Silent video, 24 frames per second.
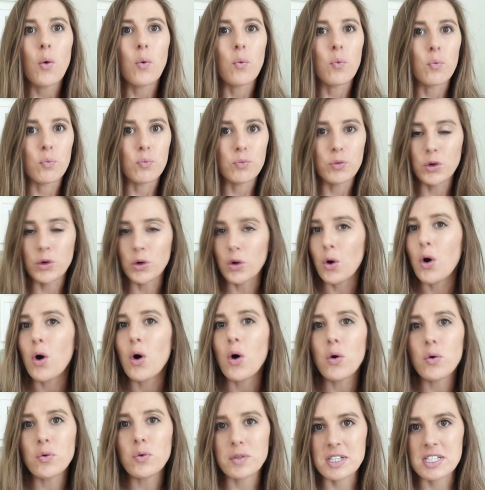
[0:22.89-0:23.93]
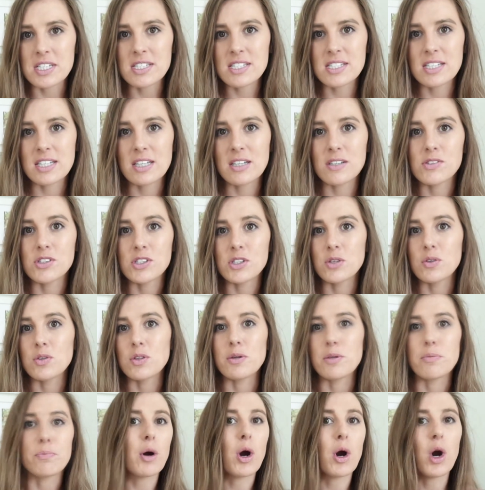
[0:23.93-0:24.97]
your oldest gives you the
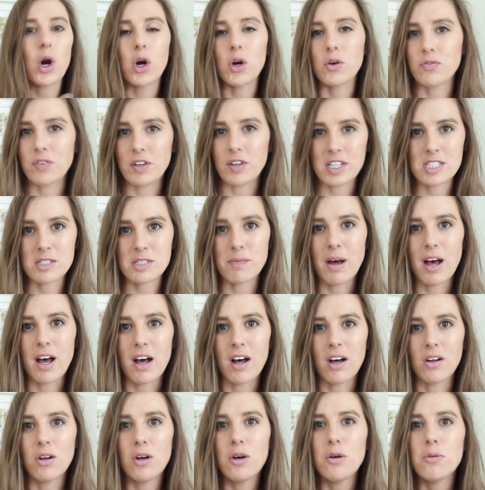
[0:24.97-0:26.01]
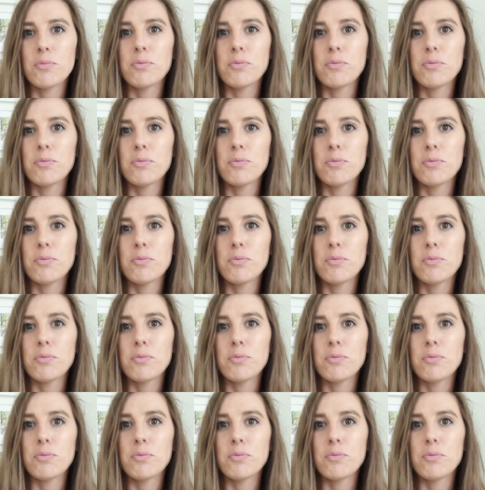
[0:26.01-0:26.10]
perfect smile,